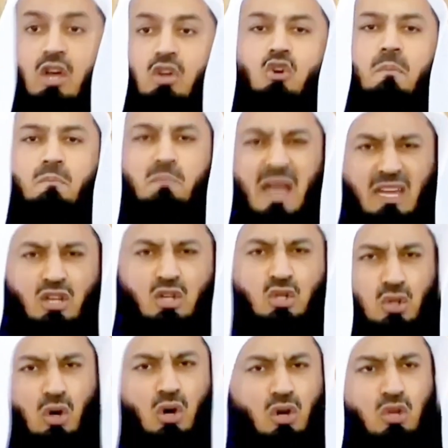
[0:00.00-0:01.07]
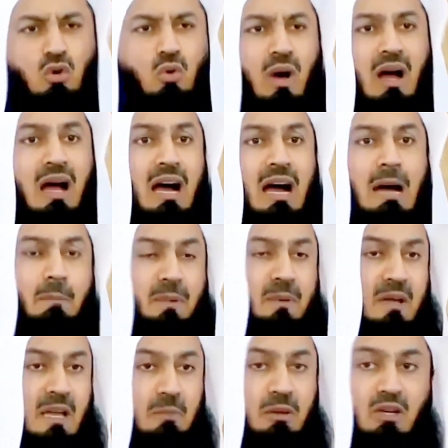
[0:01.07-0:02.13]
you make sure you are
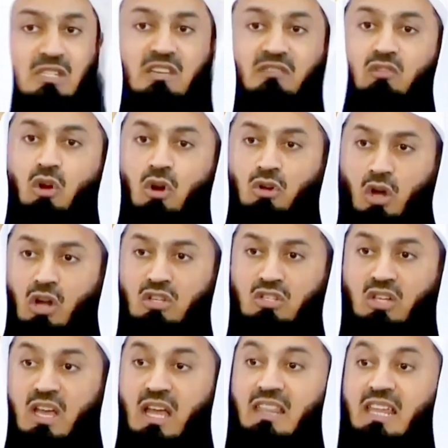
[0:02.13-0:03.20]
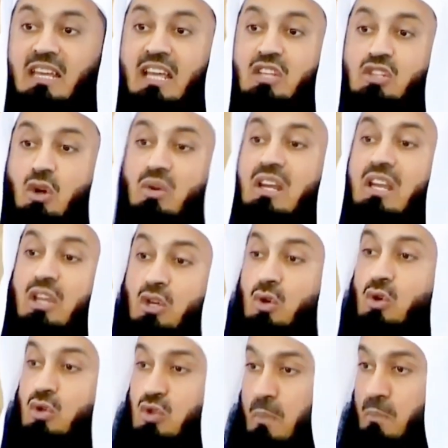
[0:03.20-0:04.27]
up, because if not, then it's only
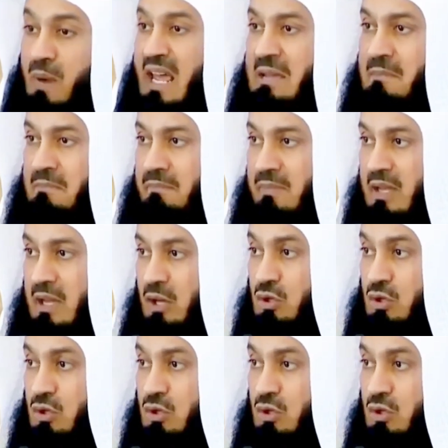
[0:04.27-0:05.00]
you to blame.